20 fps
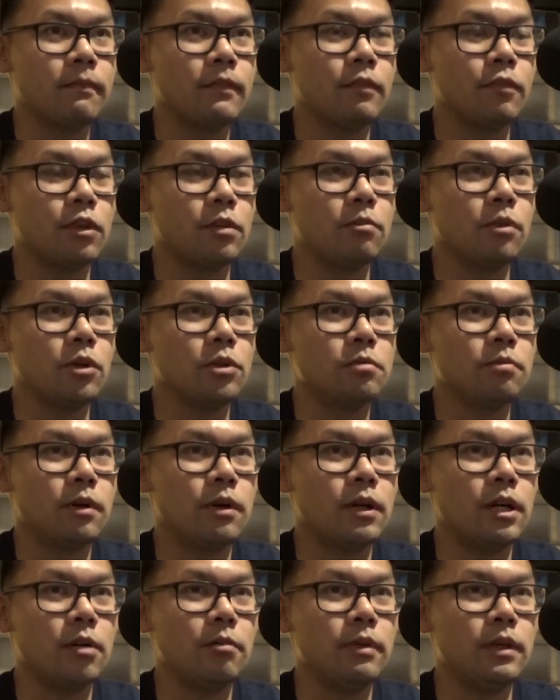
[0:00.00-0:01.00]
for the most
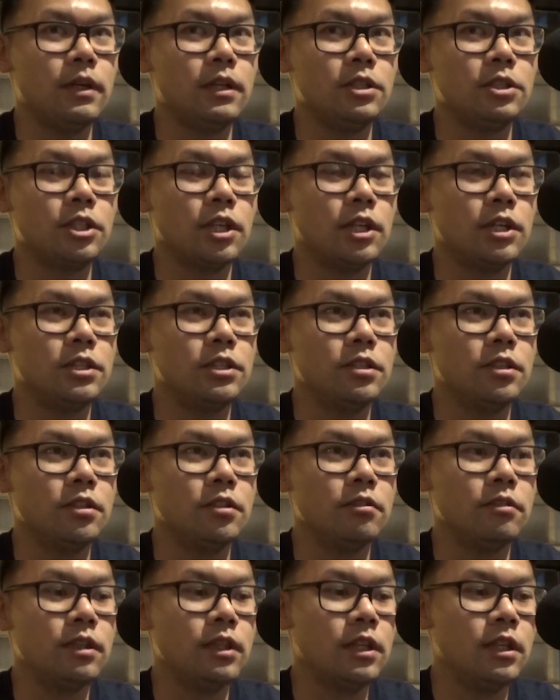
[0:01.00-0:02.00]
part, I'll be in charge
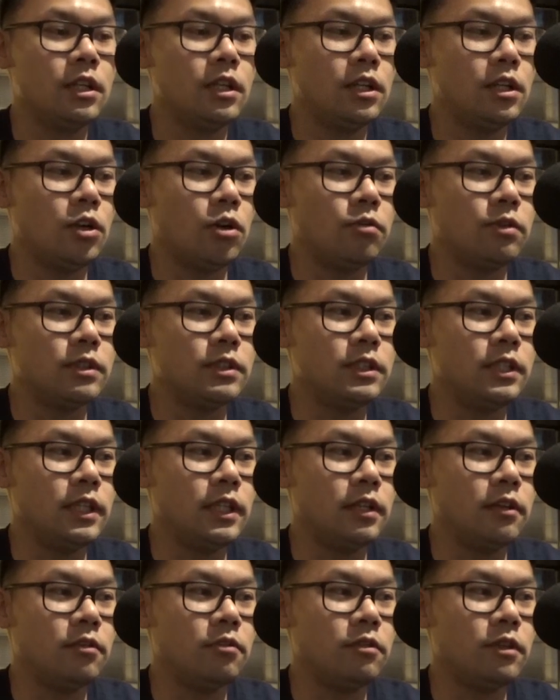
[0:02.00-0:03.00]
of
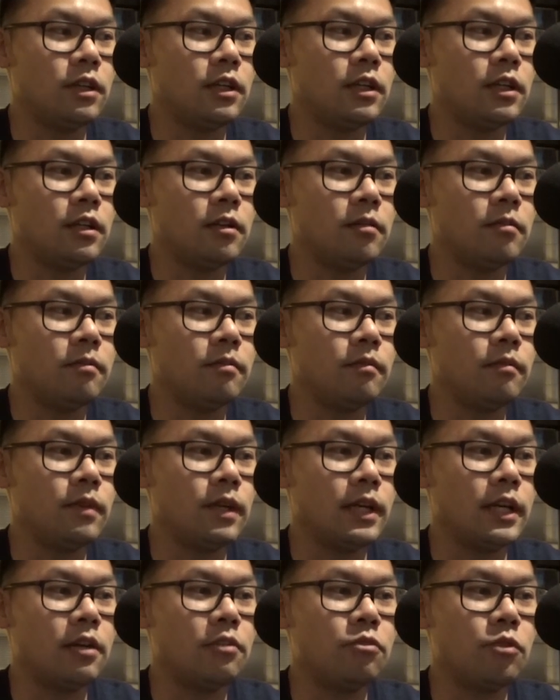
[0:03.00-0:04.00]
overseeing,
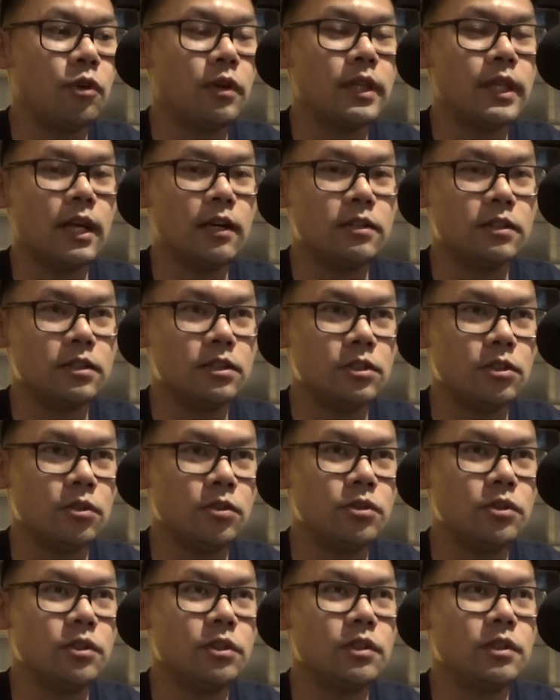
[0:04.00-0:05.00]
again, 4,000
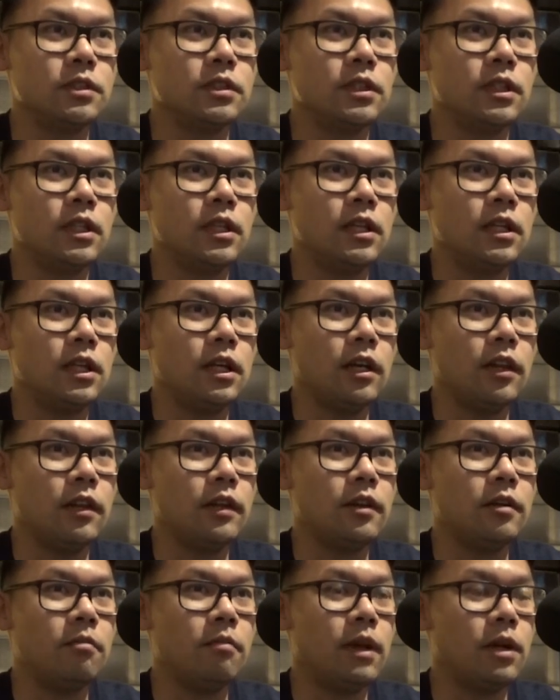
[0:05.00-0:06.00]
soldiers,
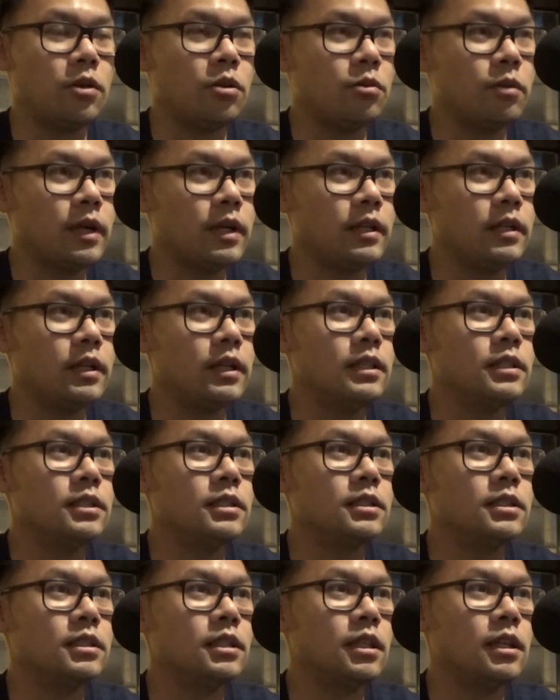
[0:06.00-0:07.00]
their medical
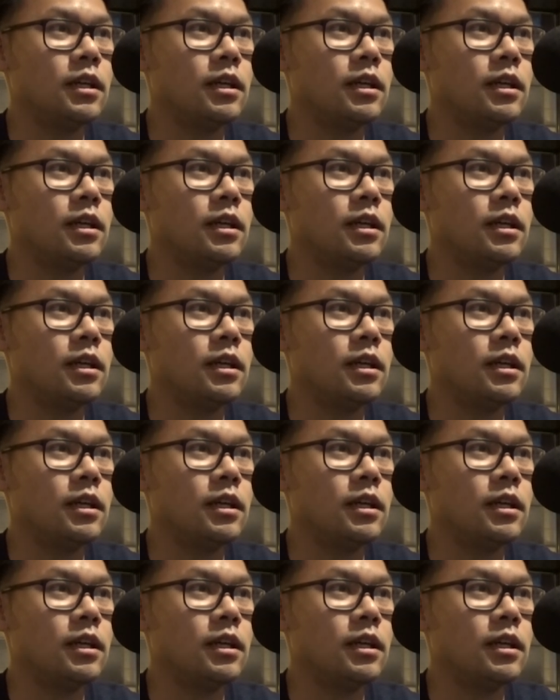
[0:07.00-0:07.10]
readiness,